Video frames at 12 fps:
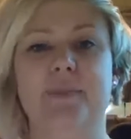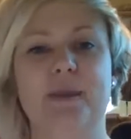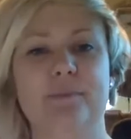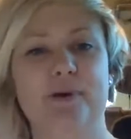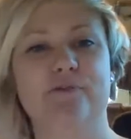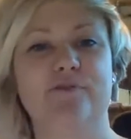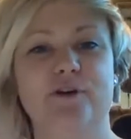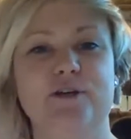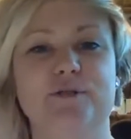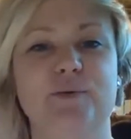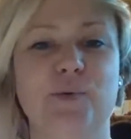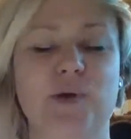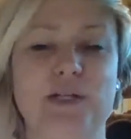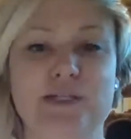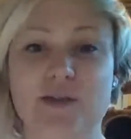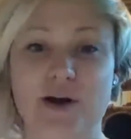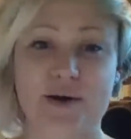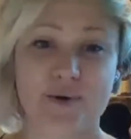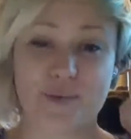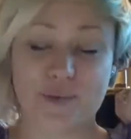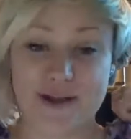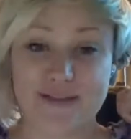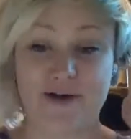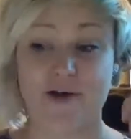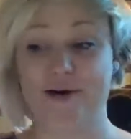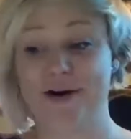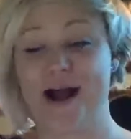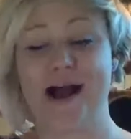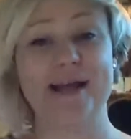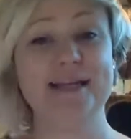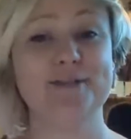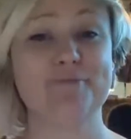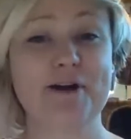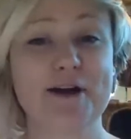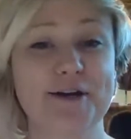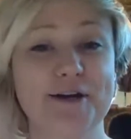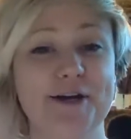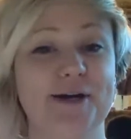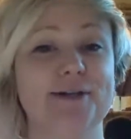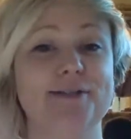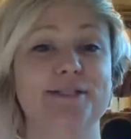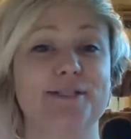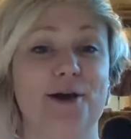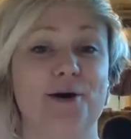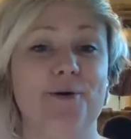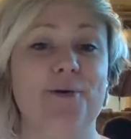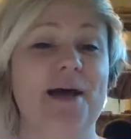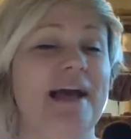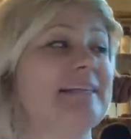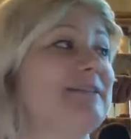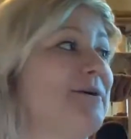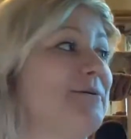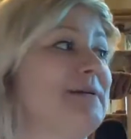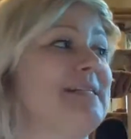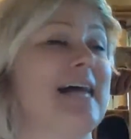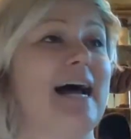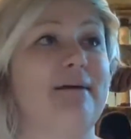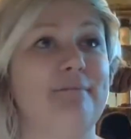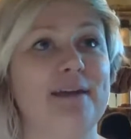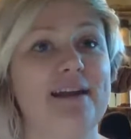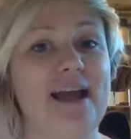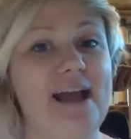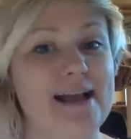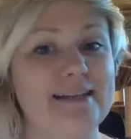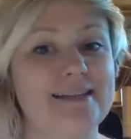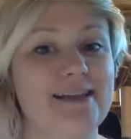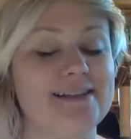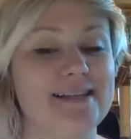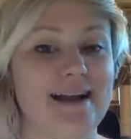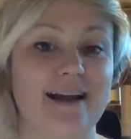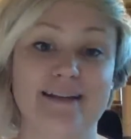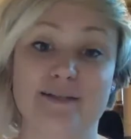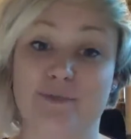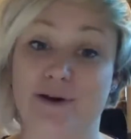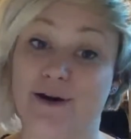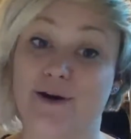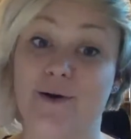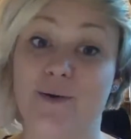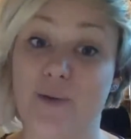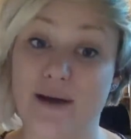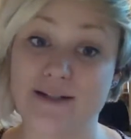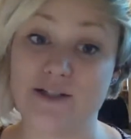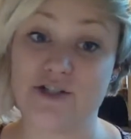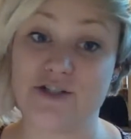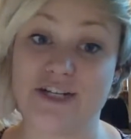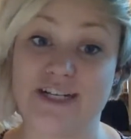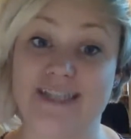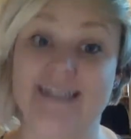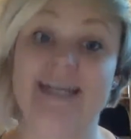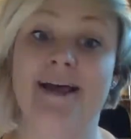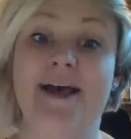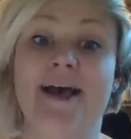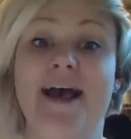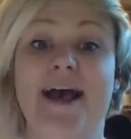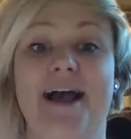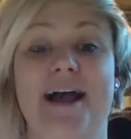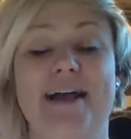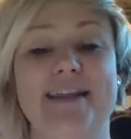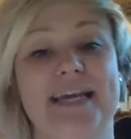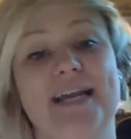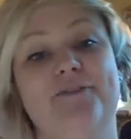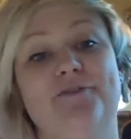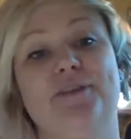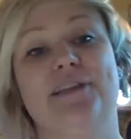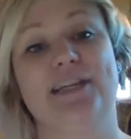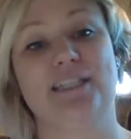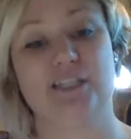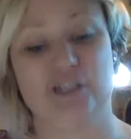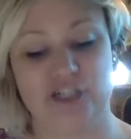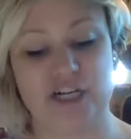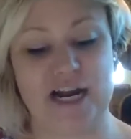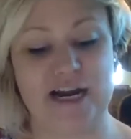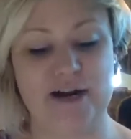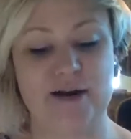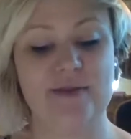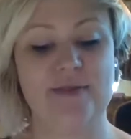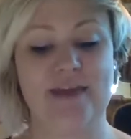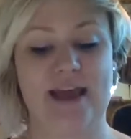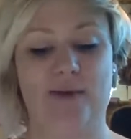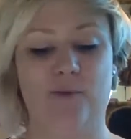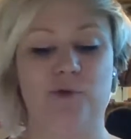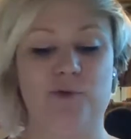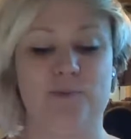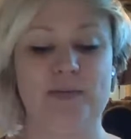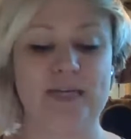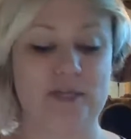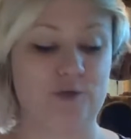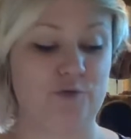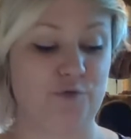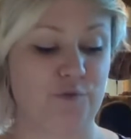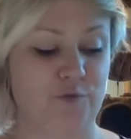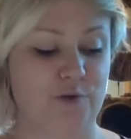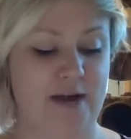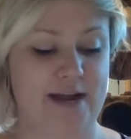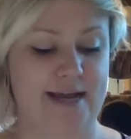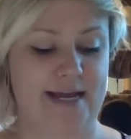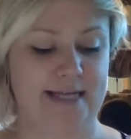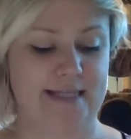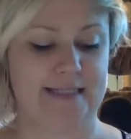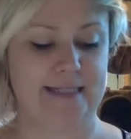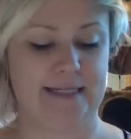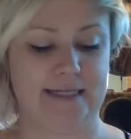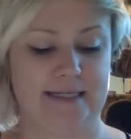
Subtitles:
But first, we want to start with our icebreaker. So as always, I'm going to ask us an icebreaker question. And then if you'd like to share it, that would be great.